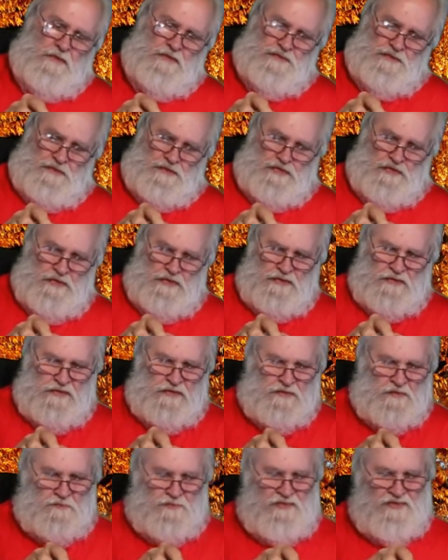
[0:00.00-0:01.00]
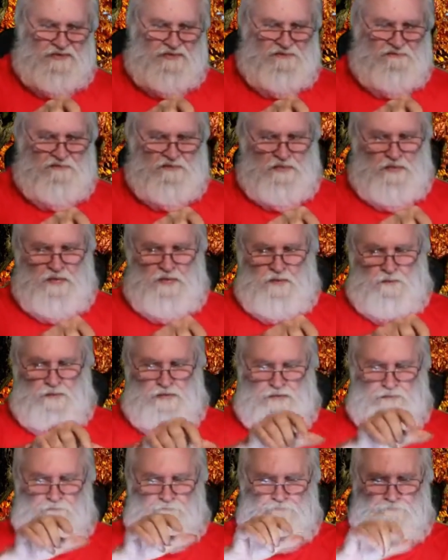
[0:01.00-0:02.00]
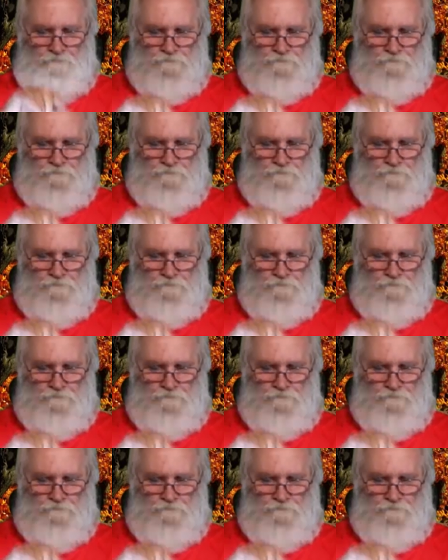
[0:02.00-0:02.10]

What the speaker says: It's a good little piece of equipment,